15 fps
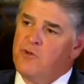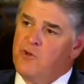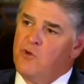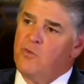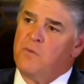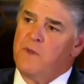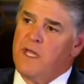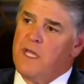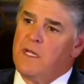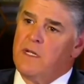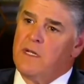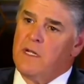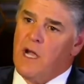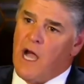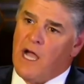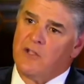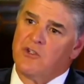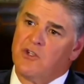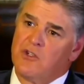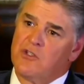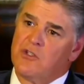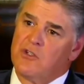you made
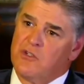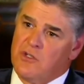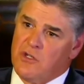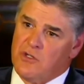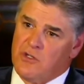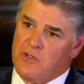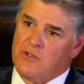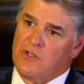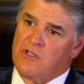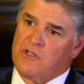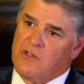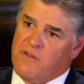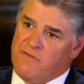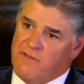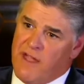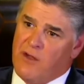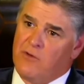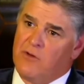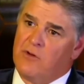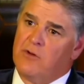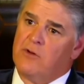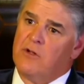conscious decisions as the
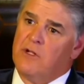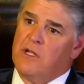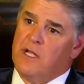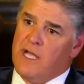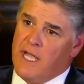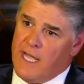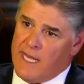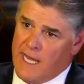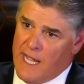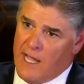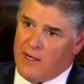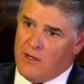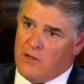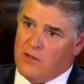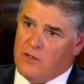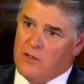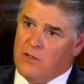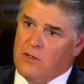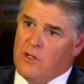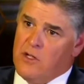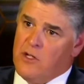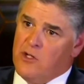founder and editor
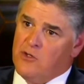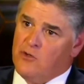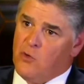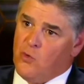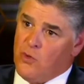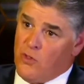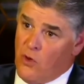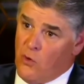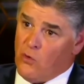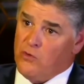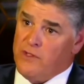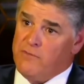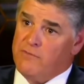to withhold